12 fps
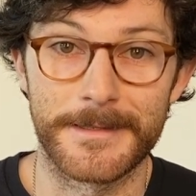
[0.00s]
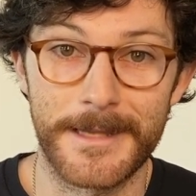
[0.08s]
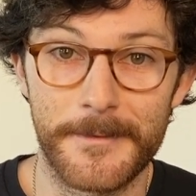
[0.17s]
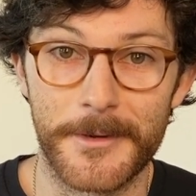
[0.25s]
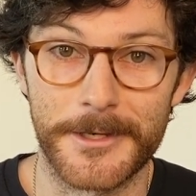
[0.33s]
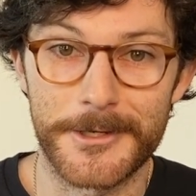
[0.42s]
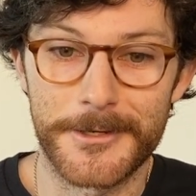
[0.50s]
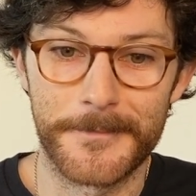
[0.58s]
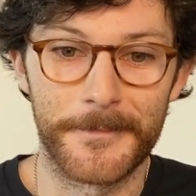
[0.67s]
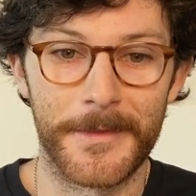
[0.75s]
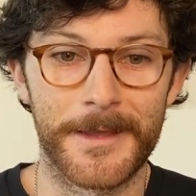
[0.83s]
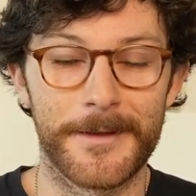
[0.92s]
sandwich
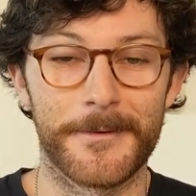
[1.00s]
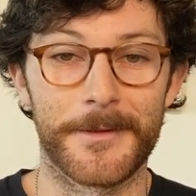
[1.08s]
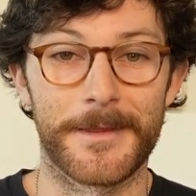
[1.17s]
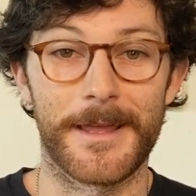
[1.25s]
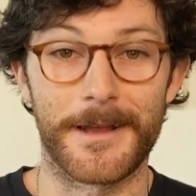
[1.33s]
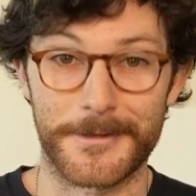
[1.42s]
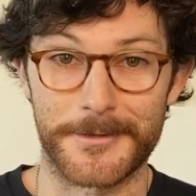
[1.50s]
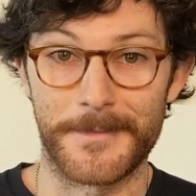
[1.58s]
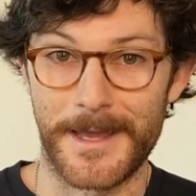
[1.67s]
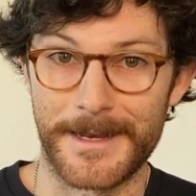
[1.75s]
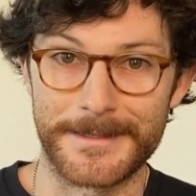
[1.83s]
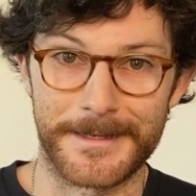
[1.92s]
with extra
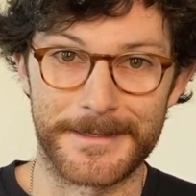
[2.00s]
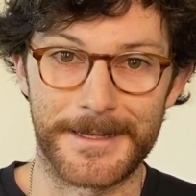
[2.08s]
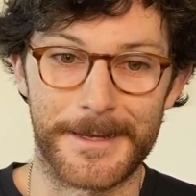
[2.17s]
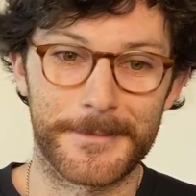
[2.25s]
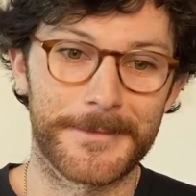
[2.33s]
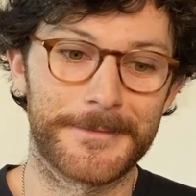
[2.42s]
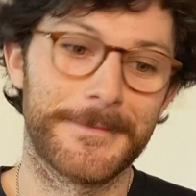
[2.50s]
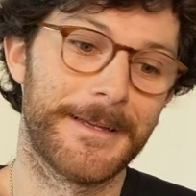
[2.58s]
mayonnaise on top.